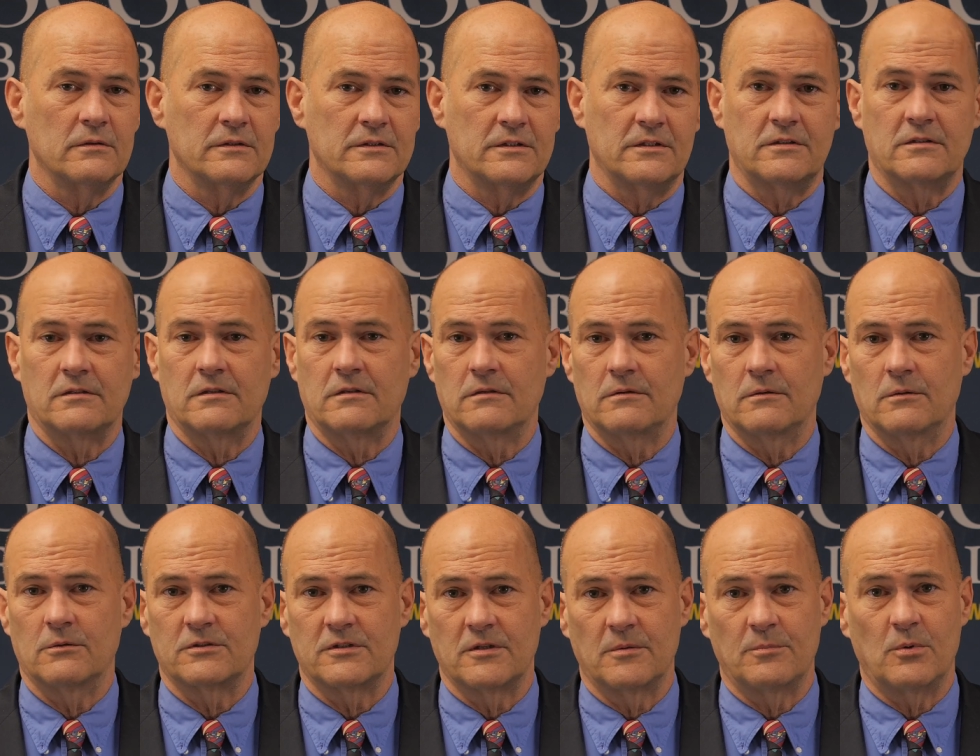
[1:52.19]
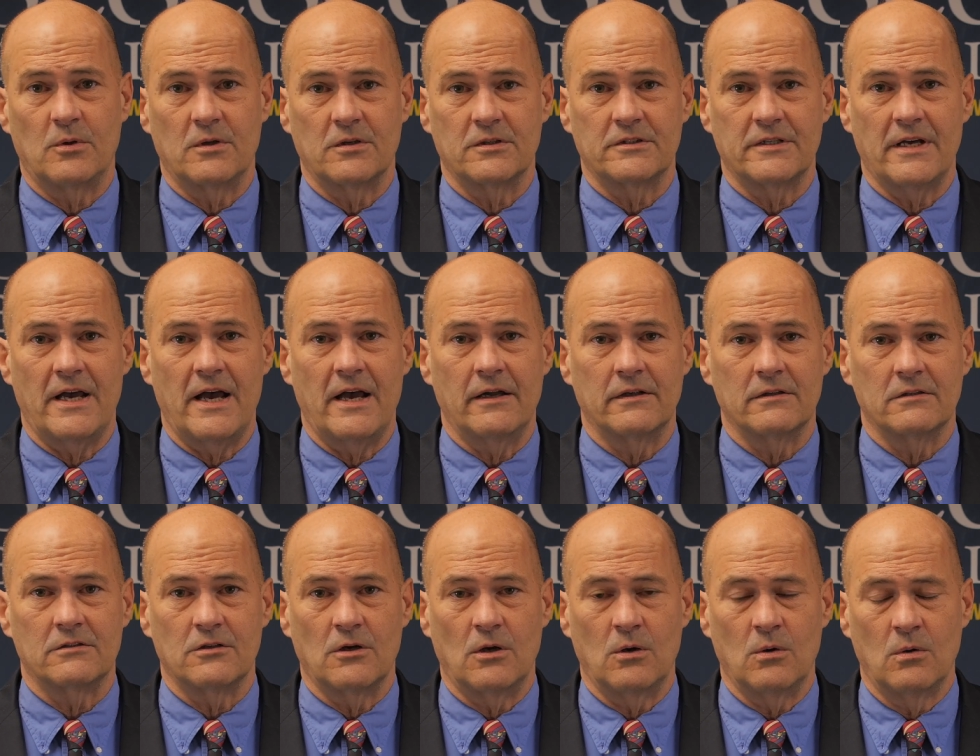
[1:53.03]
It's just you know simple as that.
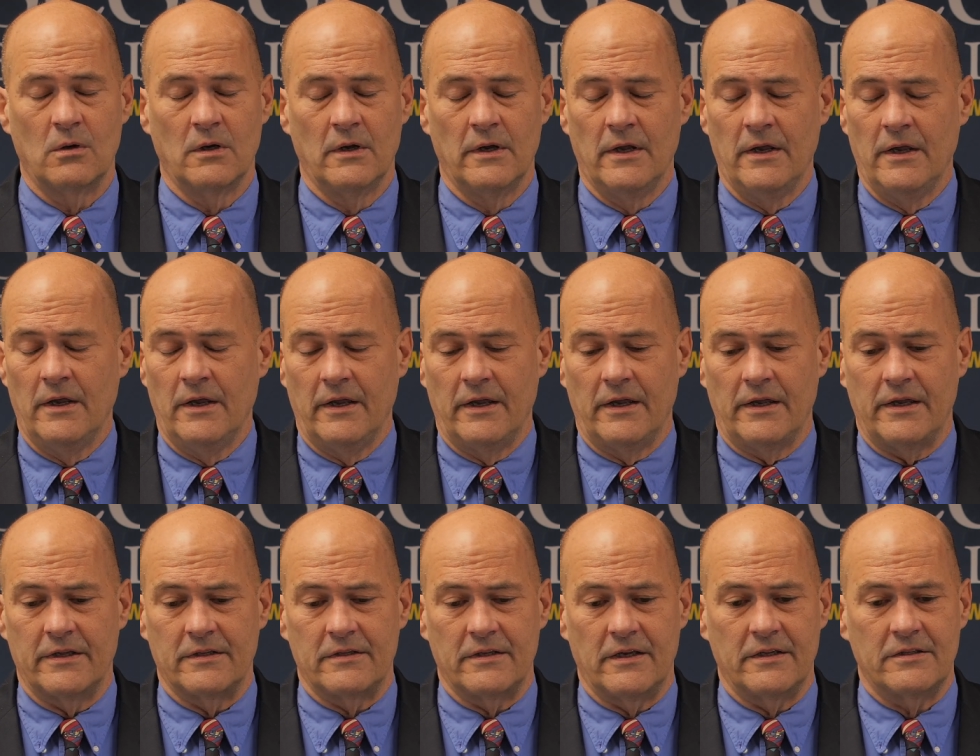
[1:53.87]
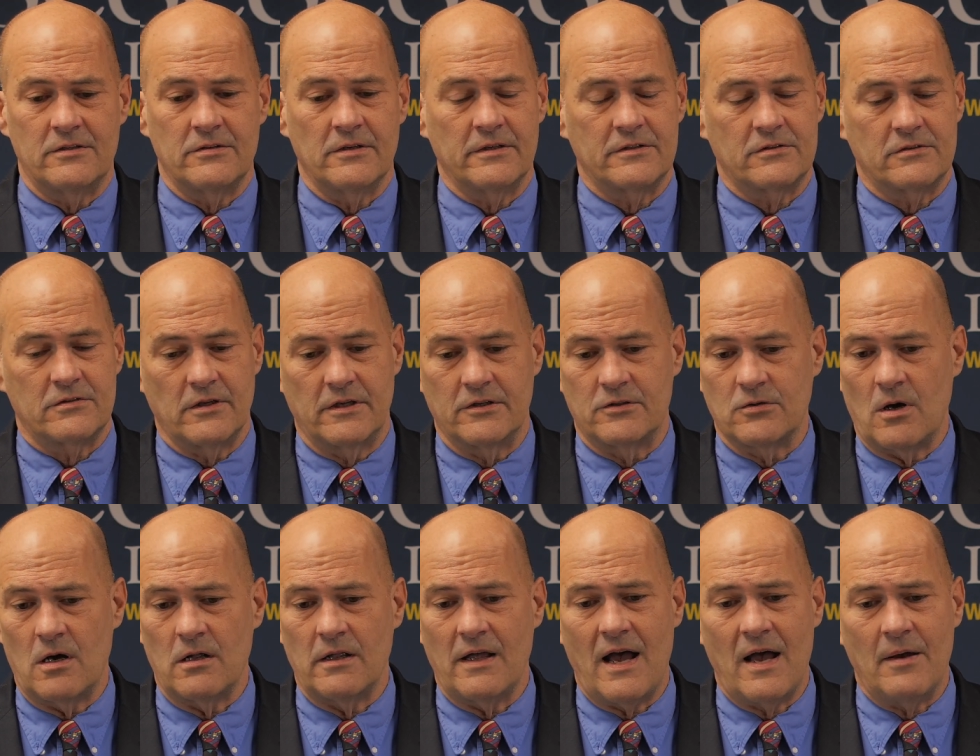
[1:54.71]
So it, it's it, it's
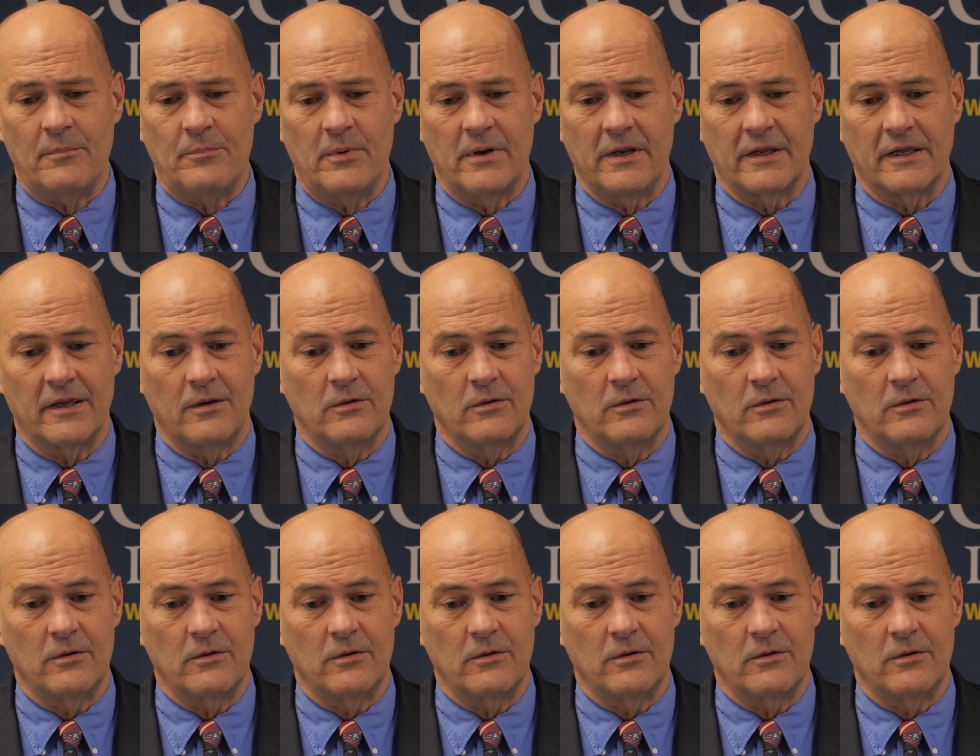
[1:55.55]
all happening.